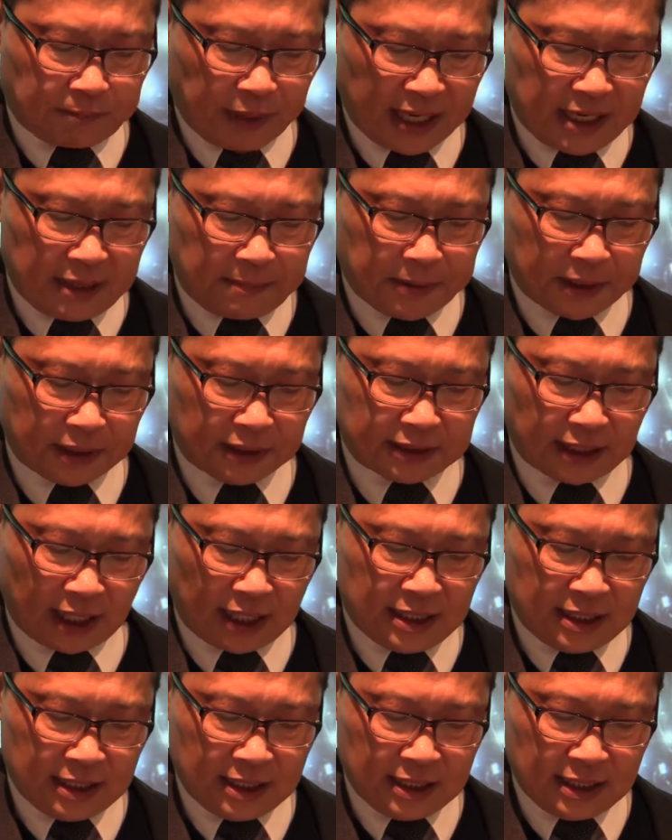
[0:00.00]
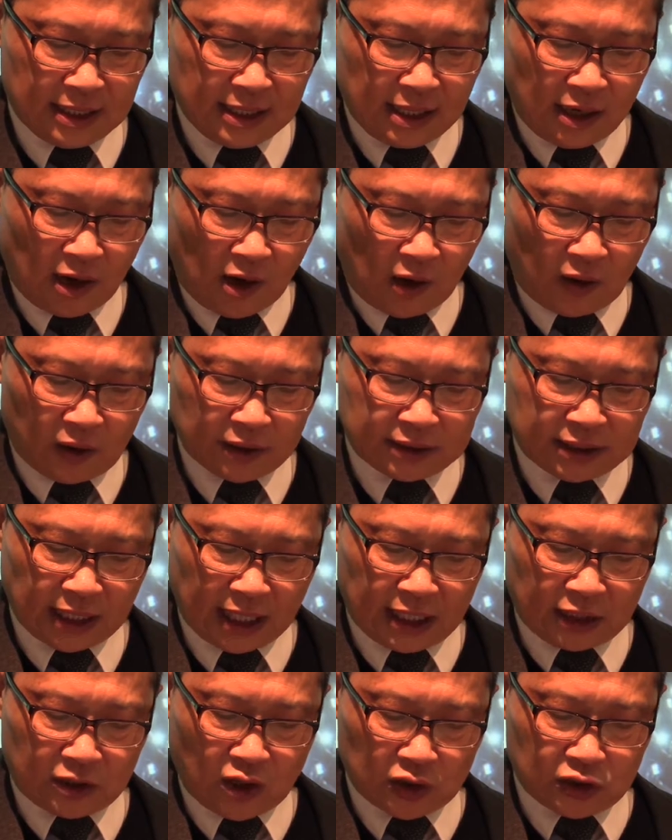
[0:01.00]
paper on
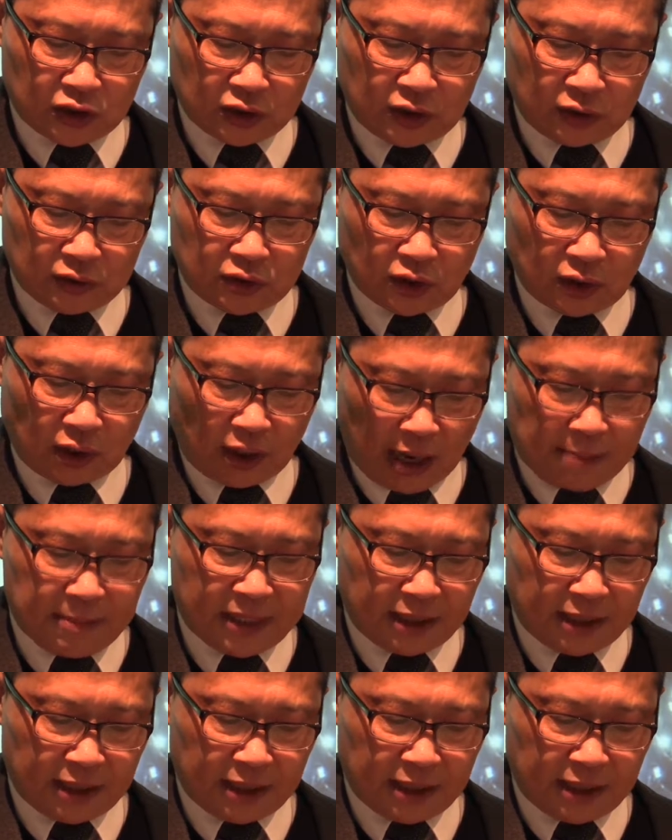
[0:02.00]
consultation